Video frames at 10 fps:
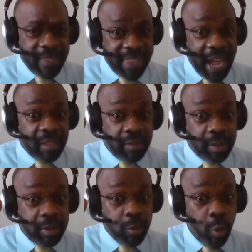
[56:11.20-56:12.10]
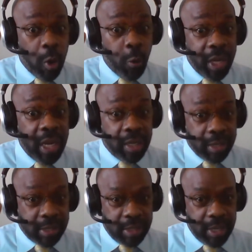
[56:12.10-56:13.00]
That's what we need
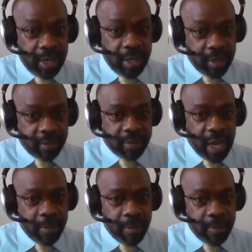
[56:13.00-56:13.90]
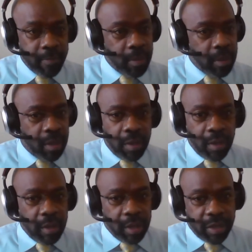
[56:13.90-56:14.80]
to see in cyber.
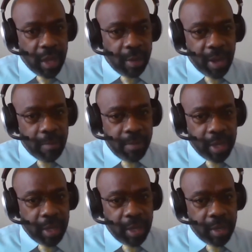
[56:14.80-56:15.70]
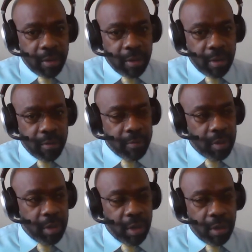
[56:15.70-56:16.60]
It's not about making another,
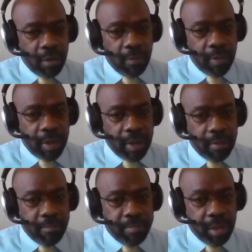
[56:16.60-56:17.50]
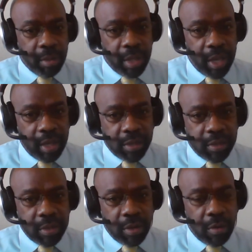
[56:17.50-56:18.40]
you know, uh, Bill
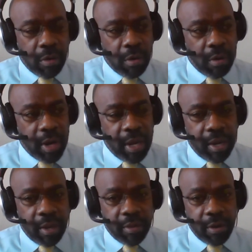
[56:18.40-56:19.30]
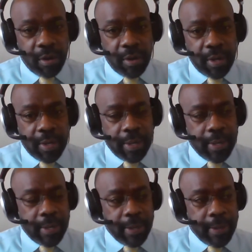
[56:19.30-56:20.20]
Gates or another
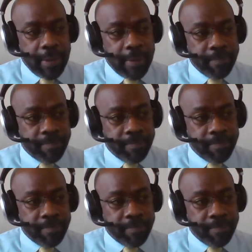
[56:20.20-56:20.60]
uh,